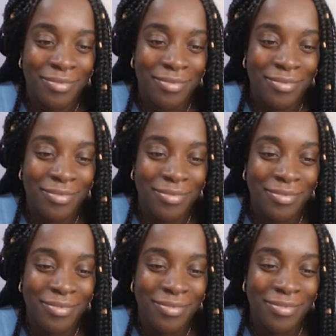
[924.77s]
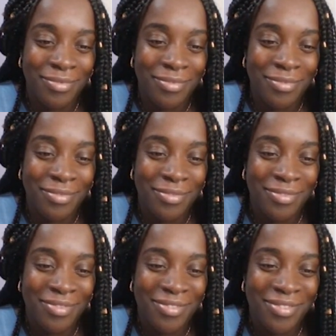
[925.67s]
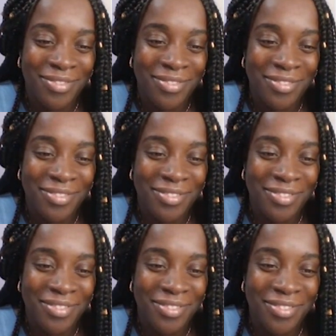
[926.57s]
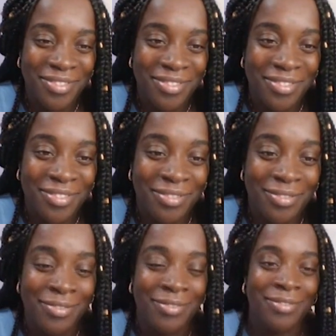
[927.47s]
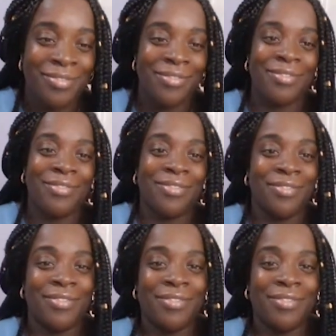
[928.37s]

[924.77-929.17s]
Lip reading: (not speaking)